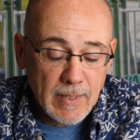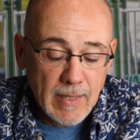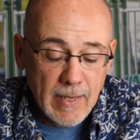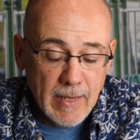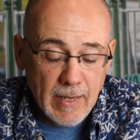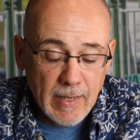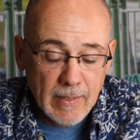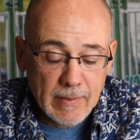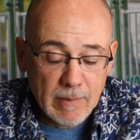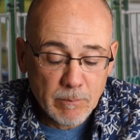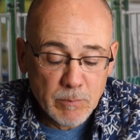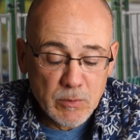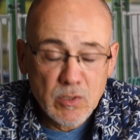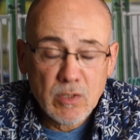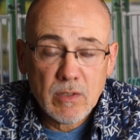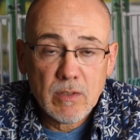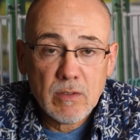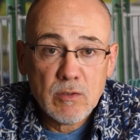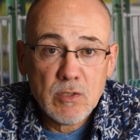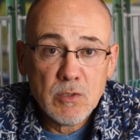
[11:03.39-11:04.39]
And
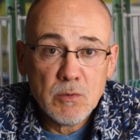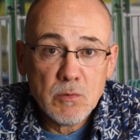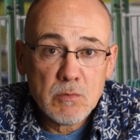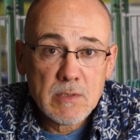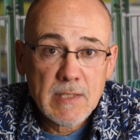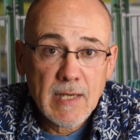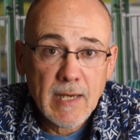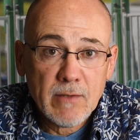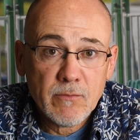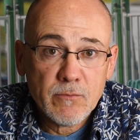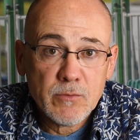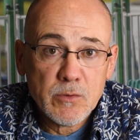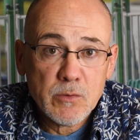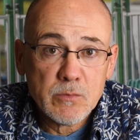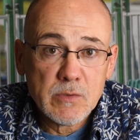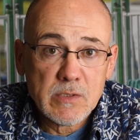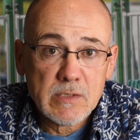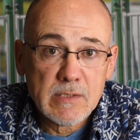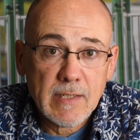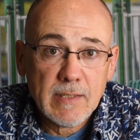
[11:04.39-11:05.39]
number 2,
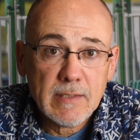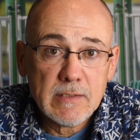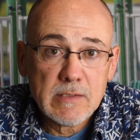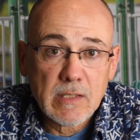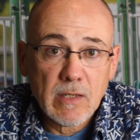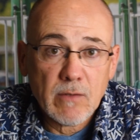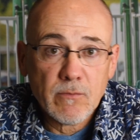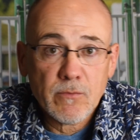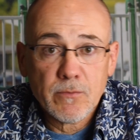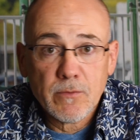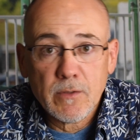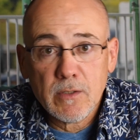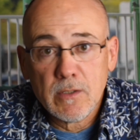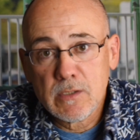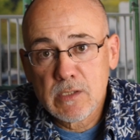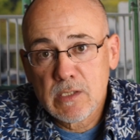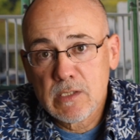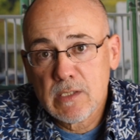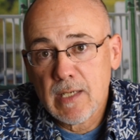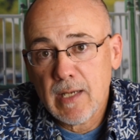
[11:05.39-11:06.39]
Typhoon Zing's our
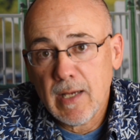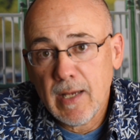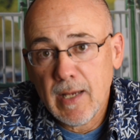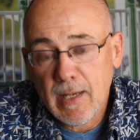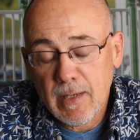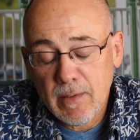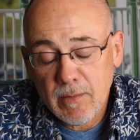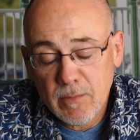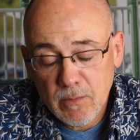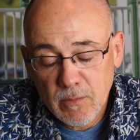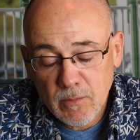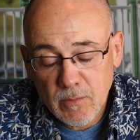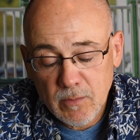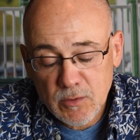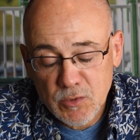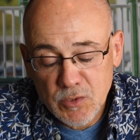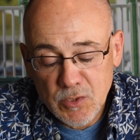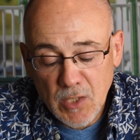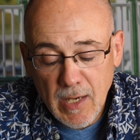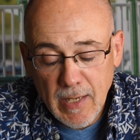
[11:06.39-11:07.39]
first
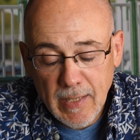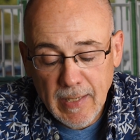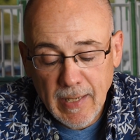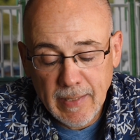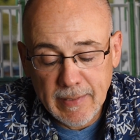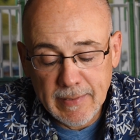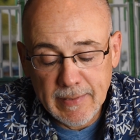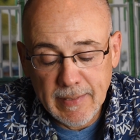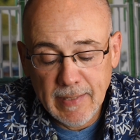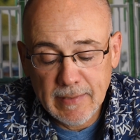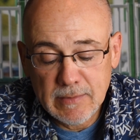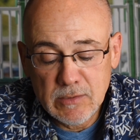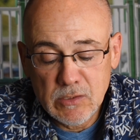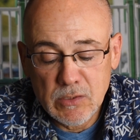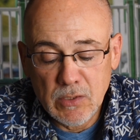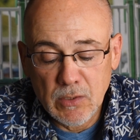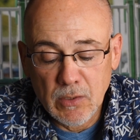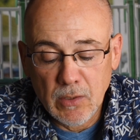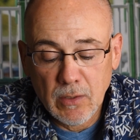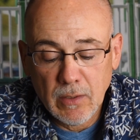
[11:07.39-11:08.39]
shot
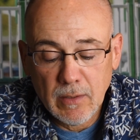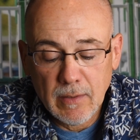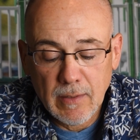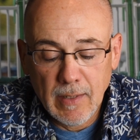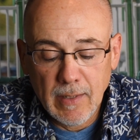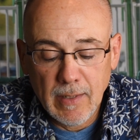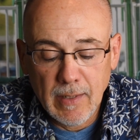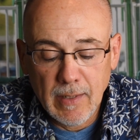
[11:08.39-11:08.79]
against her.